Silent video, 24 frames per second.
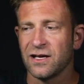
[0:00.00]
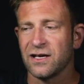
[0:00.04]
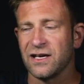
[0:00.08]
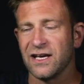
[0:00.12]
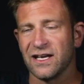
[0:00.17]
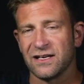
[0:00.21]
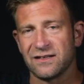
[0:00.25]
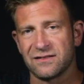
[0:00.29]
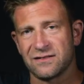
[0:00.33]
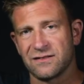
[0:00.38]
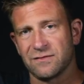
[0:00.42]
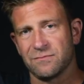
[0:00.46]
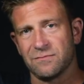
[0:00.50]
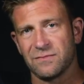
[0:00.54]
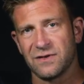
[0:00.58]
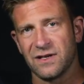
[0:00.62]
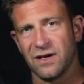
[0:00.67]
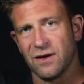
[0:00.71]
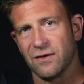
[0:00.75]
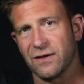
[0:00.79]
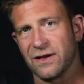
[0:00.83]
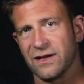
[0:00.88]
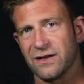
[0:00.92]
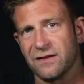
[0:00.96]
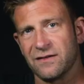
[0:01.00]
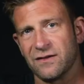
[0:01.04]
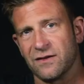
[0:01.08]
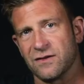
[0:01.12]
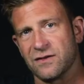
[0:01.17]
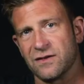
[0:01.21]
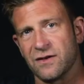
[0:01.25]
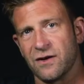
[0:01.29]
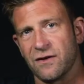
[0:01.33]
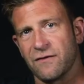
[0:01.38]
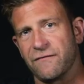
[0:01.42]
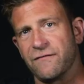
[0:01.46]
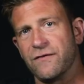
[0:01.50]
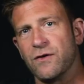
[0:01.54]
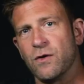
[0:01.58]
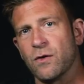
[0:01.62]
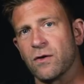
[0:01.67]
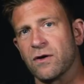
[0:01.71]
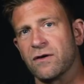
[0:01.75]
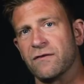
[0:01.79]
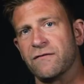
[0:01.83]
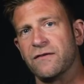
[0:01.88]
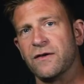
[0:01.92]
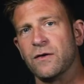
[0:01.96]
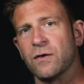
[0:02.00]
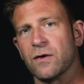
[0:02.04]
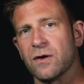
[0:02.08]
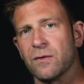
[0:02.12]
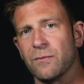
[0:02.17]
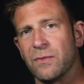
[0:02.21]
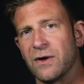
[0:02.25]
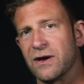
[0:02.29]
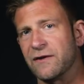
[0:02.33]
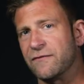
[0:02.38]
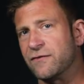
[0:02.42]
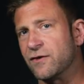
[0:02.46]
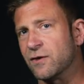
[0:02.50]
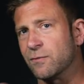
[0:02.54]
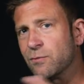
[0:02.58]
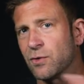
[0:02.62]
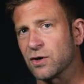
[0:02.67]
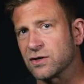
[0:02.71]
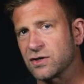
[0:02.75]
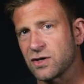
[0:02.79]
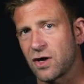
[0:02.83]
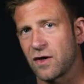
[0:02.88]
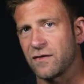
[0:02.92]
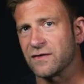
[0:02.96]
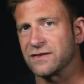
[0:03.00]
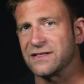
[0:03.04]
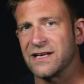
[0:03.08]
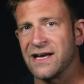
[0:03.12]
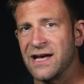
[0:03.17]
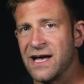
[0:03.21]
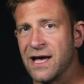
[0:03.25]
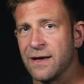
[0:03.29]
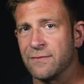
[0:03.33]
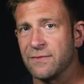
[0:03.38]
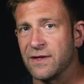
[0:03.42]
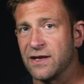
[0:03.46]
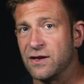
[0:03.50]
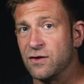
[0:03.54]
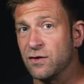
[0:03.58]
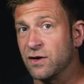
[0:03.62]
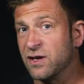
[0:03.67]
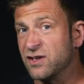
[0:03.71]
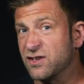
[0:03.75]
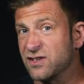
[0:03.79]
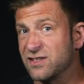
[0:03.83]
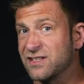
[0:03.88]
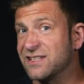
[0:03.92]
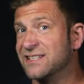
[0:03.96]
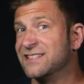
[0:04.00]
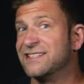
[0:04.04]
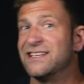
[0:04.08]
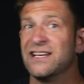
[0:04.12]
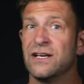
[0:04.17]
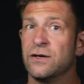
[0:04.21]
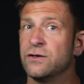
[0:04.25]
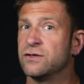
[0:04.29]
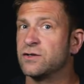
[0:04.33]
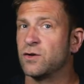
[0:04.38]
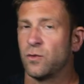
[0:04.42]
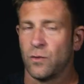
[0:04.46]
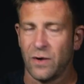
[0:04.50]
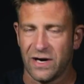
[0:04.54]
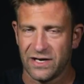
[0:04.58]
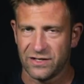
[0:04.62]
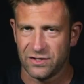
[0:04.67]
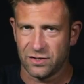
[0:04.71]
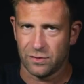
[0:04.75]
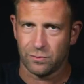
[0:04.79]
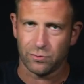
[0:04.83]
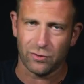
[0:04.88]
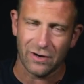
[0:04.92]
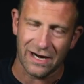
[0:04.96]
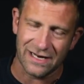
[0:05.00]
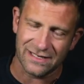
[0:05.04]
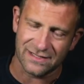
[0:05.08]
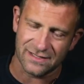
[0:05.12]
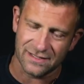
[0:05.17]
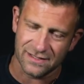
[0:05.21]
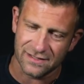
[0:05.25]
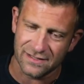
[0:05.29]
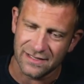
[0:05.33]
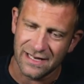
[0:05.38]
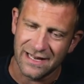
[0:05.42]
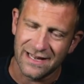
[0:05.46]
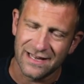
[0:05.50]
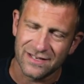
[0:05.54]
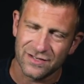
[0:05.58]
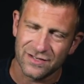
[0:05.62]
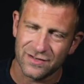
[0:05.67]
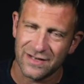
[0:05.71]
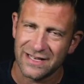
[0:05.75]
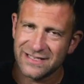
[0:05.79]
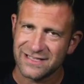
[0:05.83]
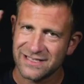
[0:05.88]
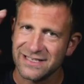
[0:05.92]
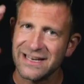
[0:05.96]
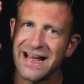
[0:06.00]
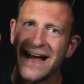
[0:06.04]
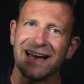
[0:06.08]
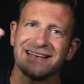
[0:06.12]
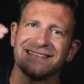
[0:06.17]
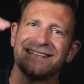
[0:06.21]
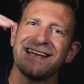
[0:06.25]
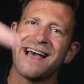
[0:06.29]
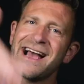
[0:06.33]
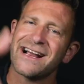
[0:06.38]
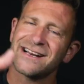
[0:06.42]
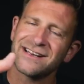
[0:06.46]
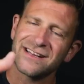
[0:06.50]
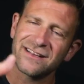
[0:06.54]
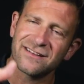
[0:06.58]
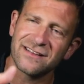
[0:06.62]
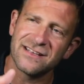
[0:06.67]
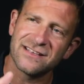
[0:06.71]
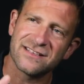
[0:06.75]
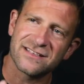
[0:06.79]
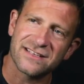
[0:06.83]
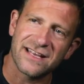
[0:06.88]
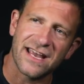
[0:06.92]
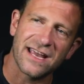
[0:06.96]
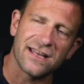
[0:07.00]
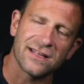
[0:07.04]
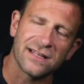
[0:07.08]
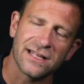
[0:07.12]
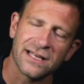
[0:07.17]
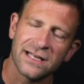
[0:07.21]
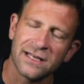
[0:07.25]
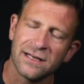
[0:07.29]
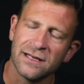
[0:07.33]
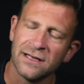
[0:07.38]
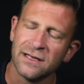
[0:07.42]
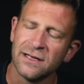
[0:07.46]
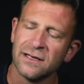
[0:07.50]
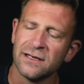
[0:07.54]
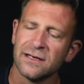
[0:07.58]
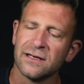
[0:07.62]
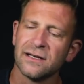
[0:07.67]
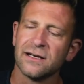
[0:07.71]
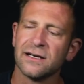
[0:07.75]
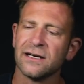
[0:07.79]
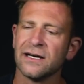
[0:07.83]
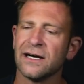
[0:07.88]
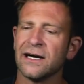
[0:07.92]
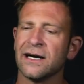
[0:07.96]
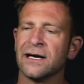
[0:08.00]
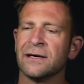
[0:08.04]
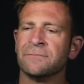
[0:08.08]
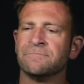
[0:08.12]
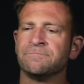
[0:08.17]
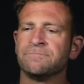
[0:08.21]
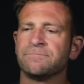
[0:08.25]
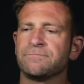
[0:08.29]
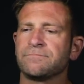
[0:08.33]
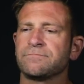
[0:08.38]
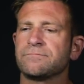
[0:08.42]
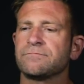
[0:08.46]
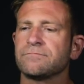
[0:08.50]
get to, you know, there, there are fewer and fewer, but if you're booked all the time, then you can just continue to raise your prices. So that's not technically scaling. Um,